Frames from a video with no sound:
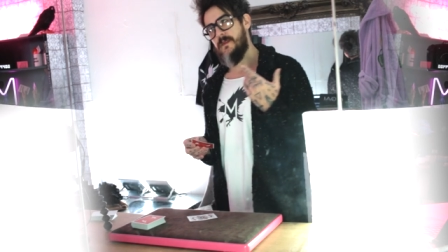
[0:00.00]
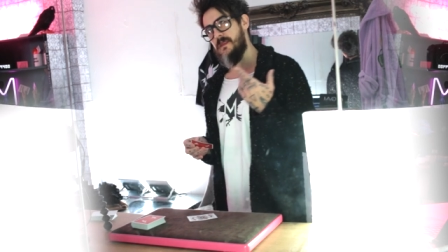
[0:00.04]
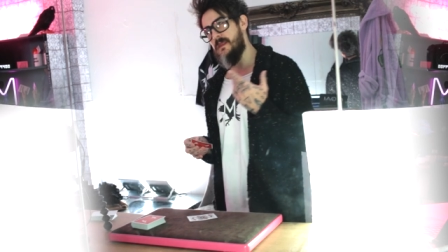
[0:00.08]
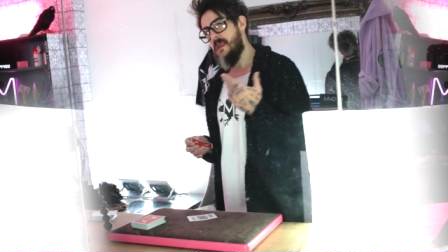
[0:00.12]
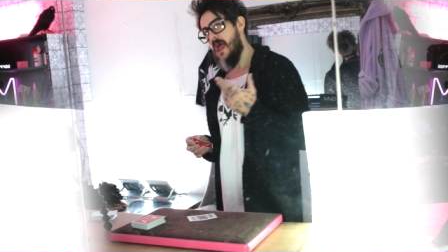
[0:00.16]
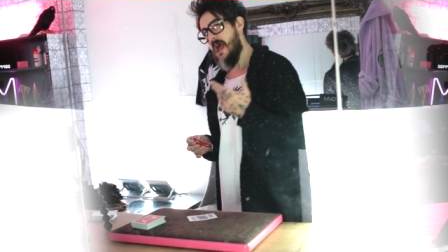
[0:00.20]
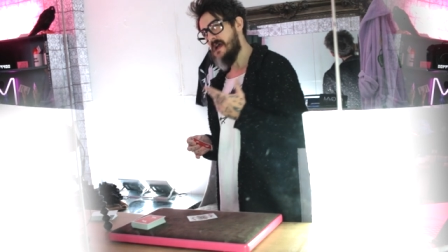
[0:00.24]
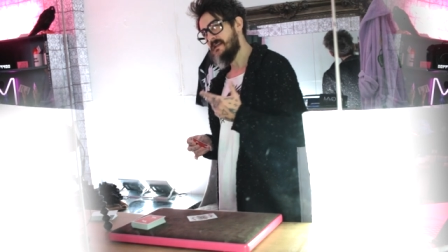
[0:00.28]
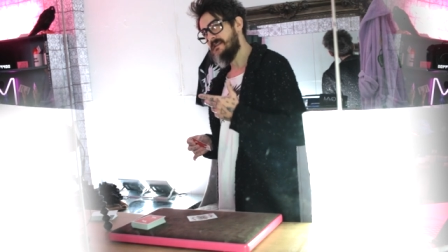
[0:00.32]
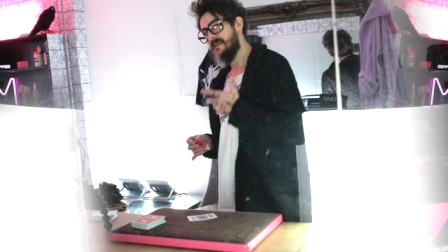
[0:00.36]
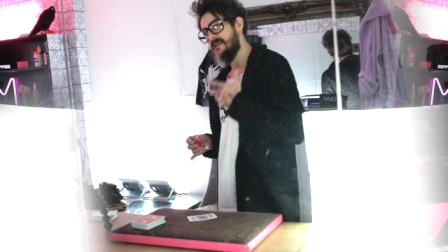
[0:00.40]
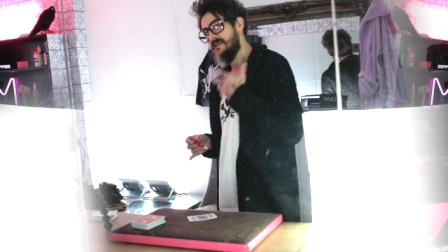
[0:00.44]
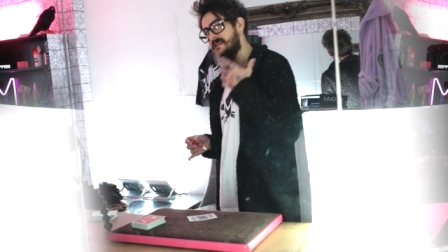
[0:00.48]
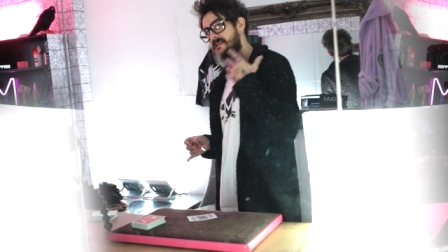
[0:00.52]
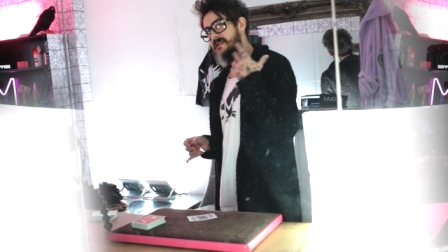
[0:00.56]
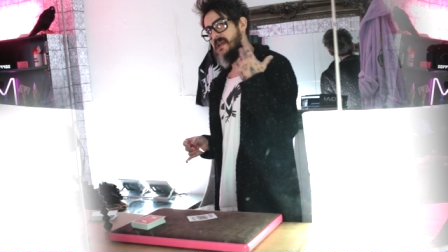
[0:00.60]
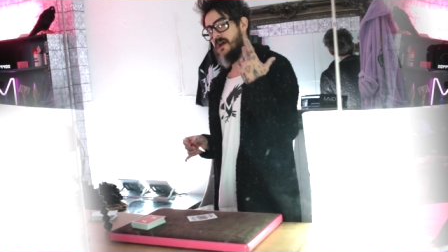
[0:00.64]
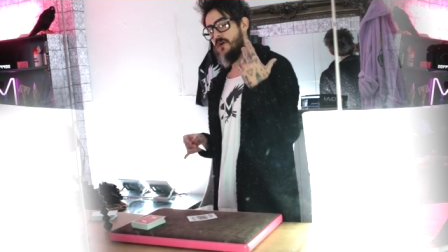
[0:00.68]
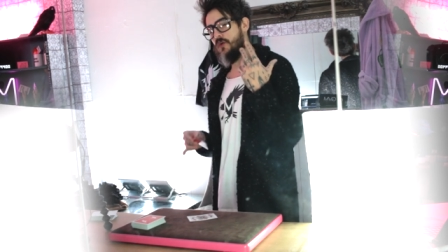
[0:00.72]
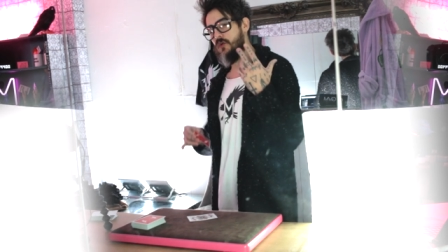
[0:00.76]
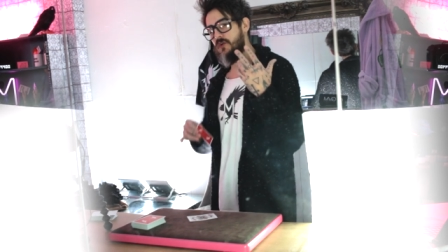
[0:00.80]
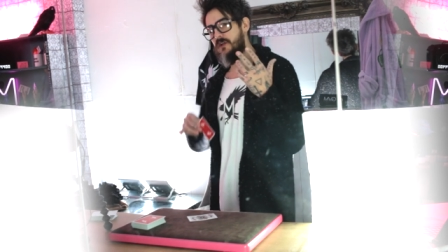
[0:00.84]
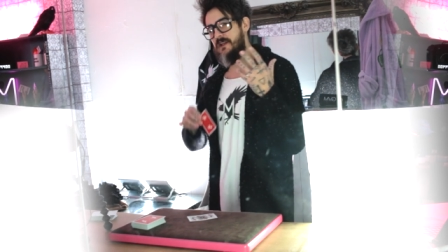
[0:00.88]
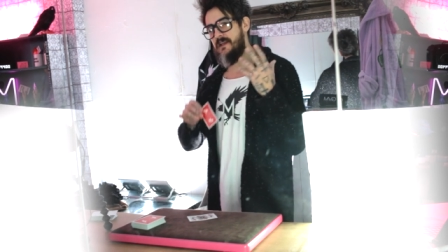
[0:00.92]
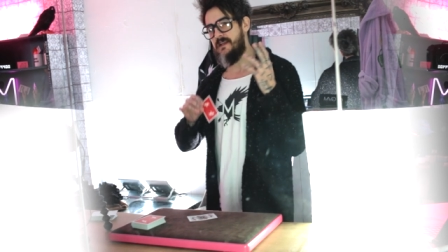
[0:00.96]

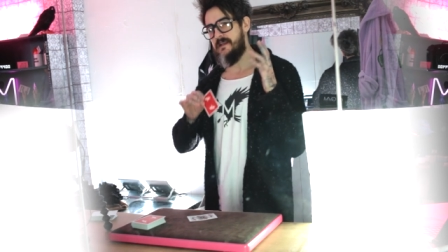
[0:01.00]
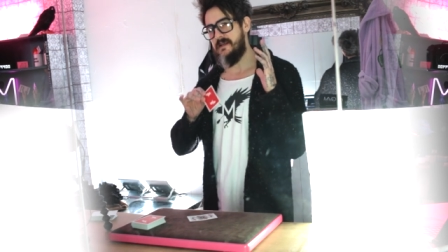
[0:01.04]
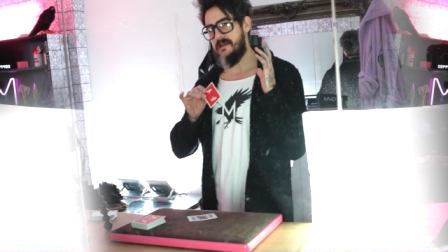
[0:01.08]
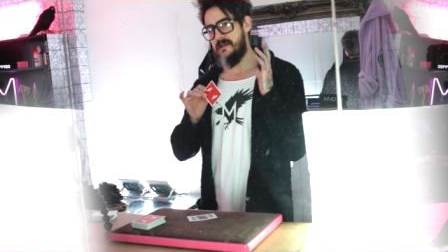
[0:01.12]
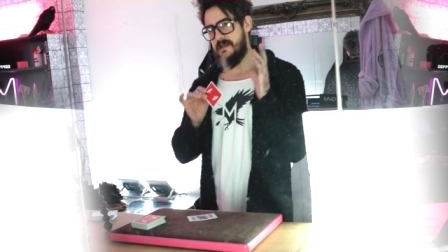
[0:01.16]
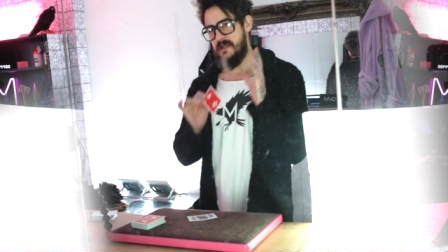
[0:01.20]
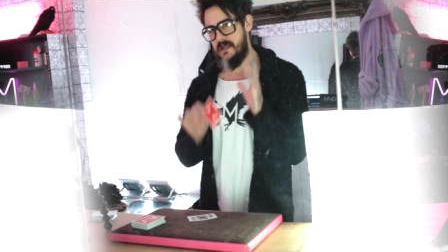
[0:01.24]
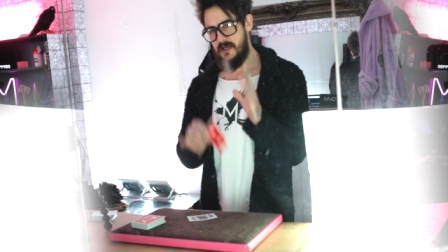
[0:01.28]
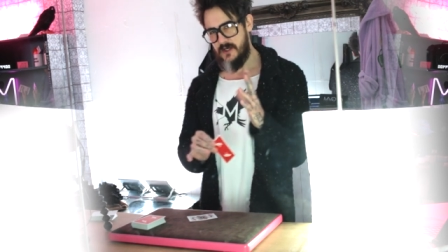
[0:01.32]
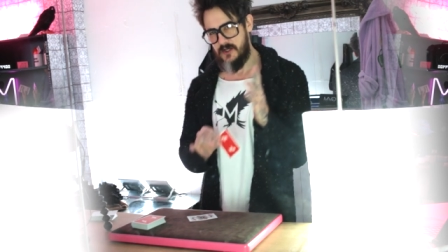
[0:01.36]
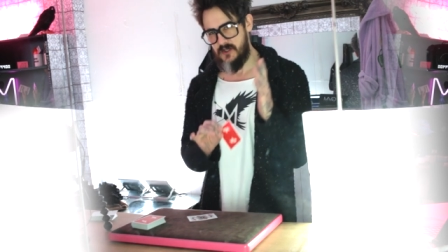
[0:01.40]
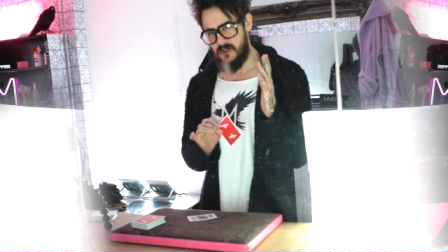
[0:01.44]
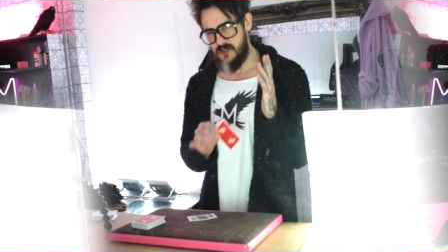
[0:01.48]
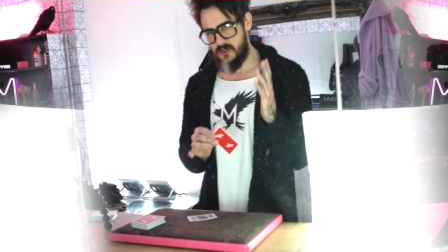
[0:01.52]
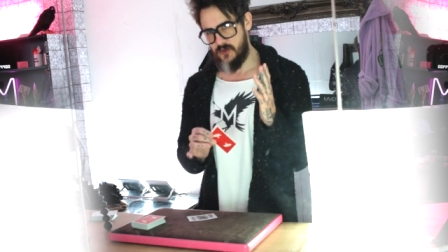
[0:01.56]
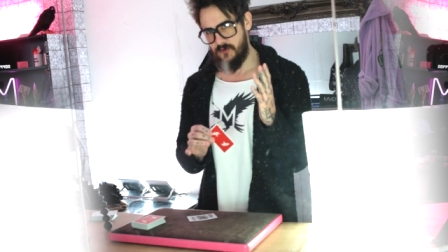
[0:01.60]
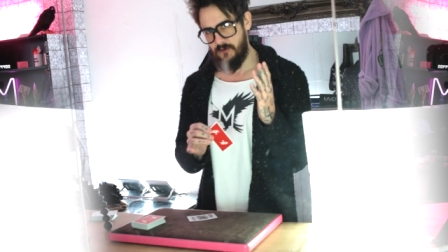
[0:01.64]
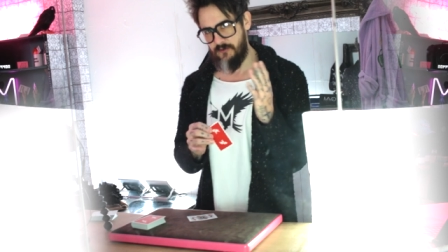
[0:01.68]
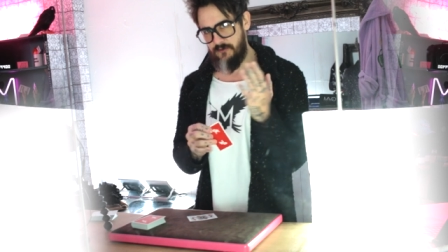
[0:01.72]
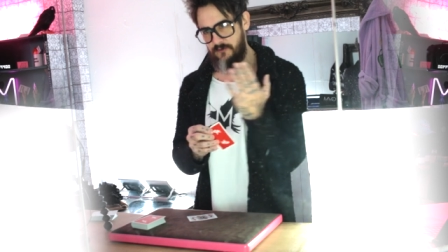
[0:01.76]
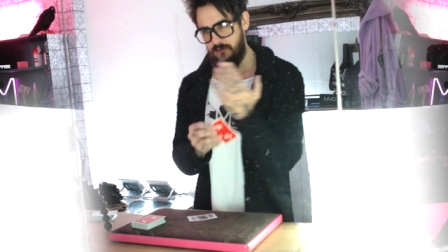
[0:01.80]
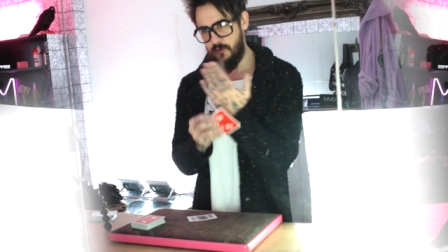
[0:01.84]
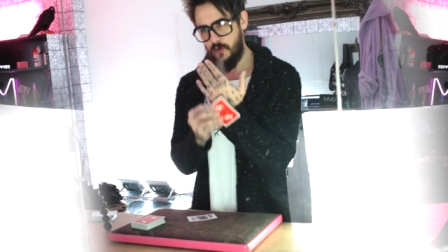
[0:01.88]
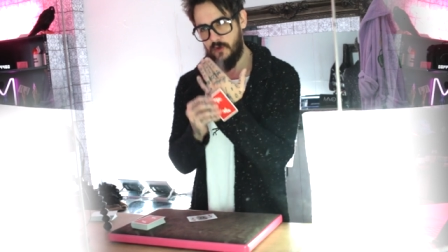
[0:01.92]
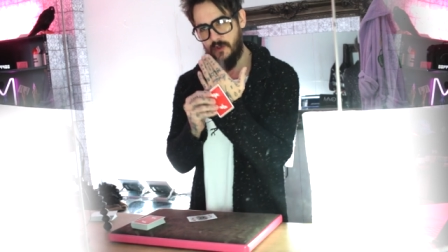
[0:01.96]
necessarily need to
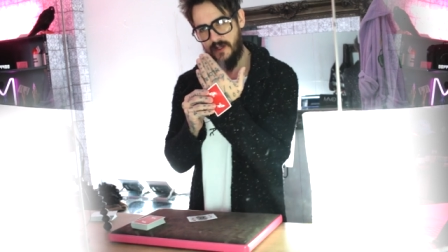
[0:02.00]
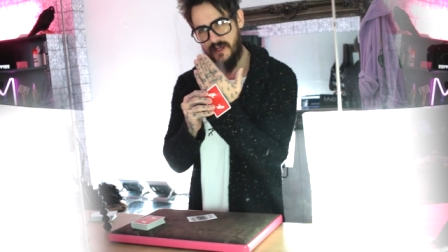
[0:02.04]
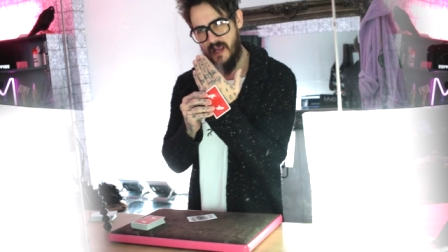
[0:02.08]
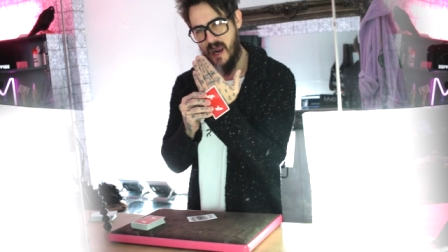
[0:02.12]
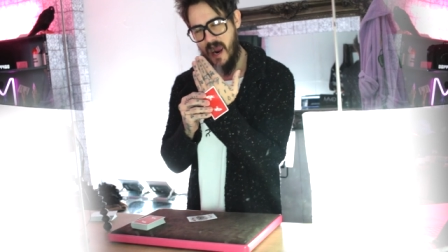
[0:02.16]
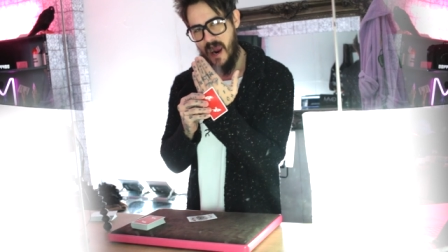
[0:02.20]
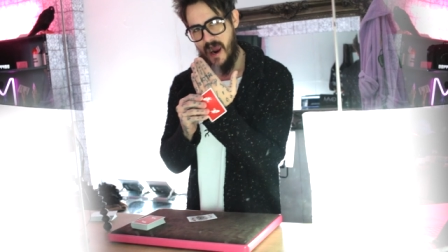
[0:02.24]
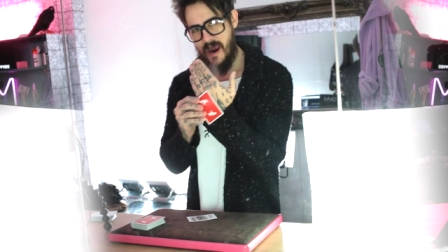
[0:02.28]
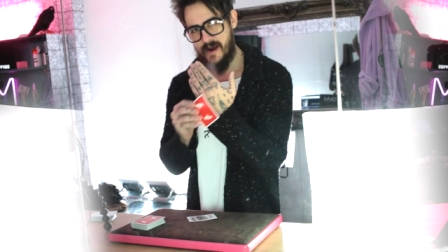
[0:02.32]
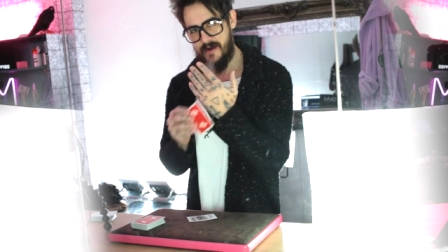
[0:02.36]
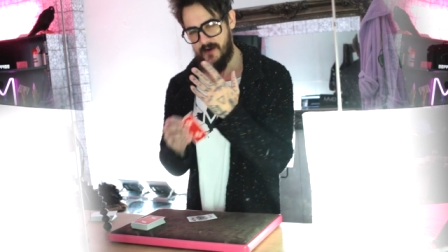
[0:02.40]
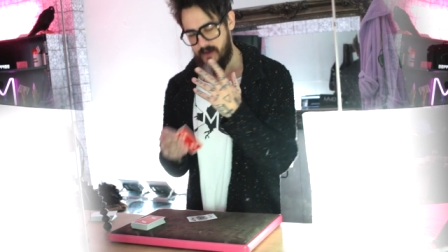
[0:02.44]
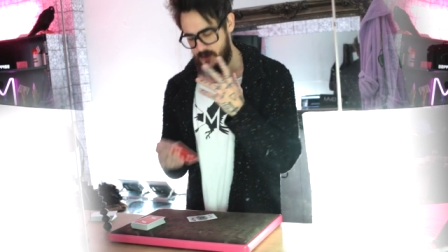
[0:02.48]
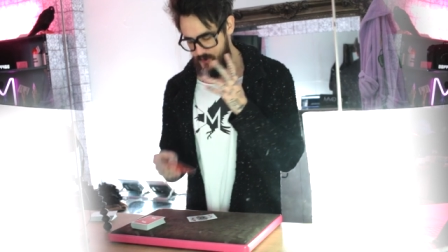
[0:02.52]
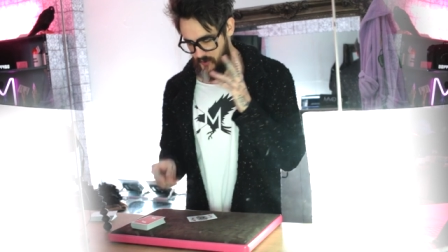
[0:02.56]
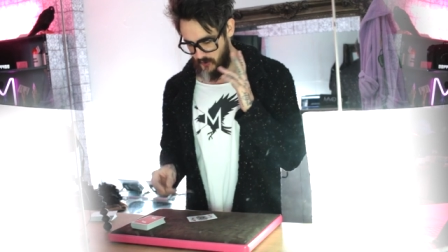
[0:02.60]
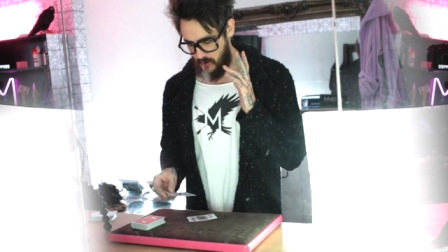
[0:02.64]
fully hide it.